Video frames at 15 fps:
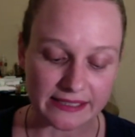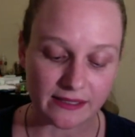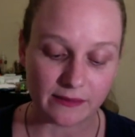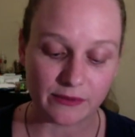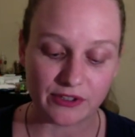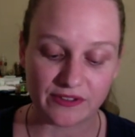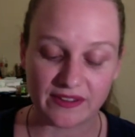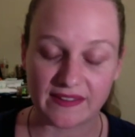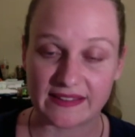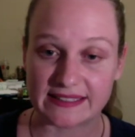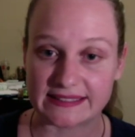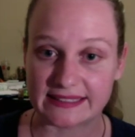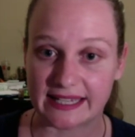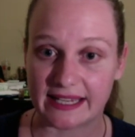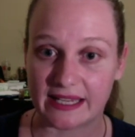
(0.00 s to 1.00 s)
I'm using the
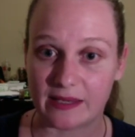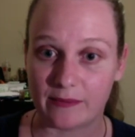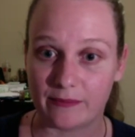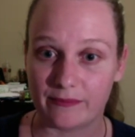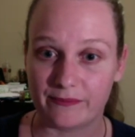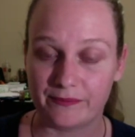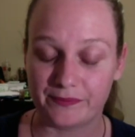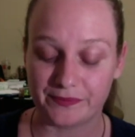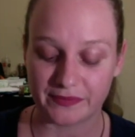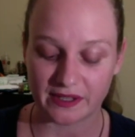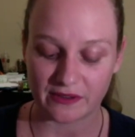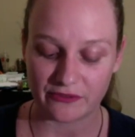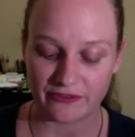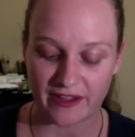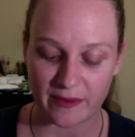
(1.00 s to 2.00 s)
same
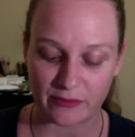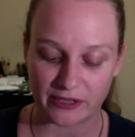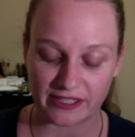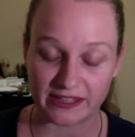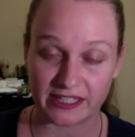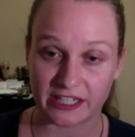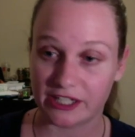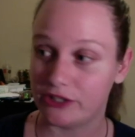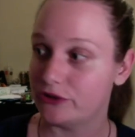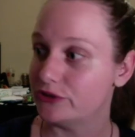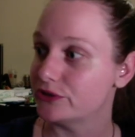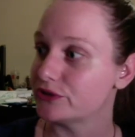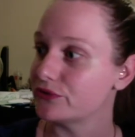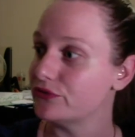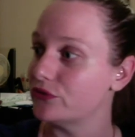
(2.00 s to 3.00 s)
fabric that I
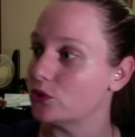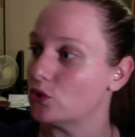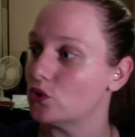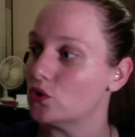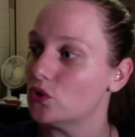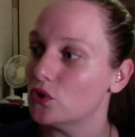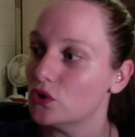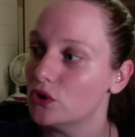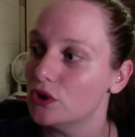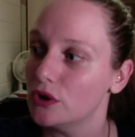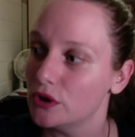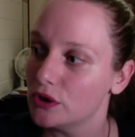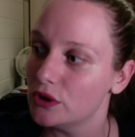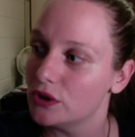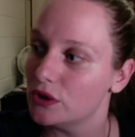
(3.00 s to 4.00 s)
used for
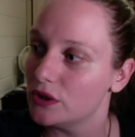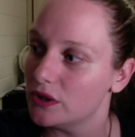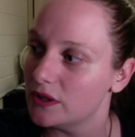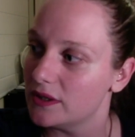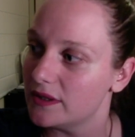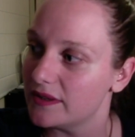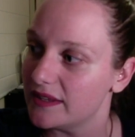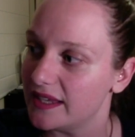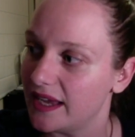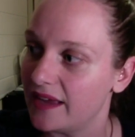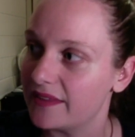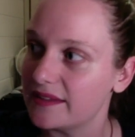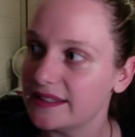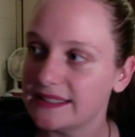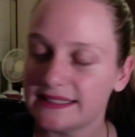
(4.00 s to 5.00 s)
the
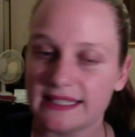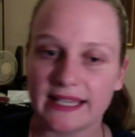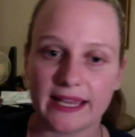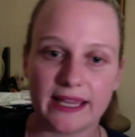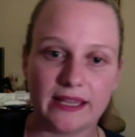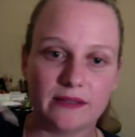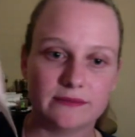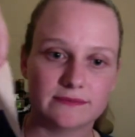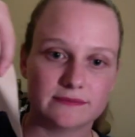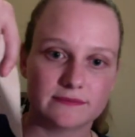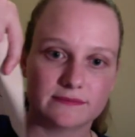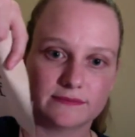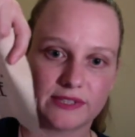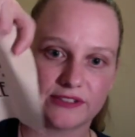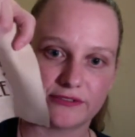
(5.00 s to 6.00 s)
other Lizzie Kate,
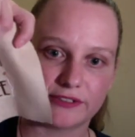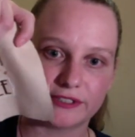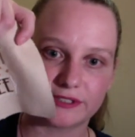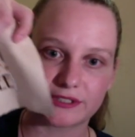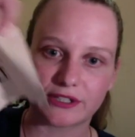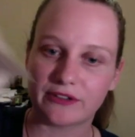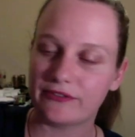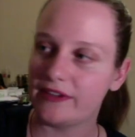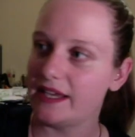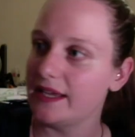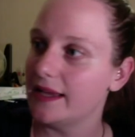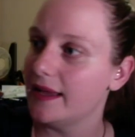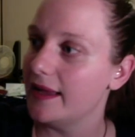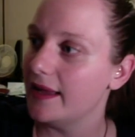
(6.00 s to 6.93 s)
but first coffee.